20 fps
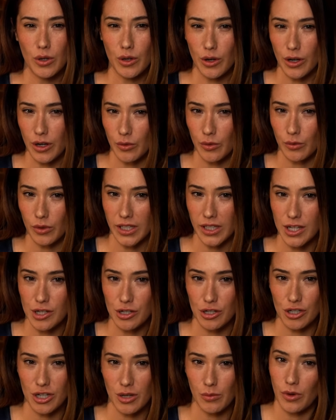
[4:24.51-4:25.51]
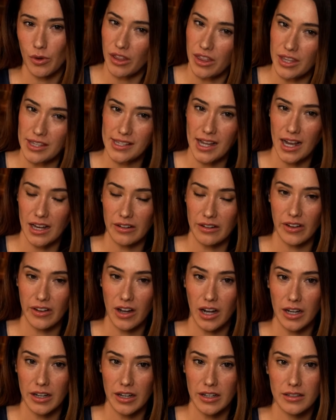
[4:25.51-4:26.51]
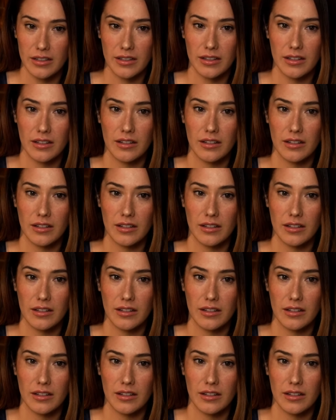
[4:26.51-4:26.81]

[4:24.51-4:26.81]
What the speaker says: you're in relationship with is kind of odd.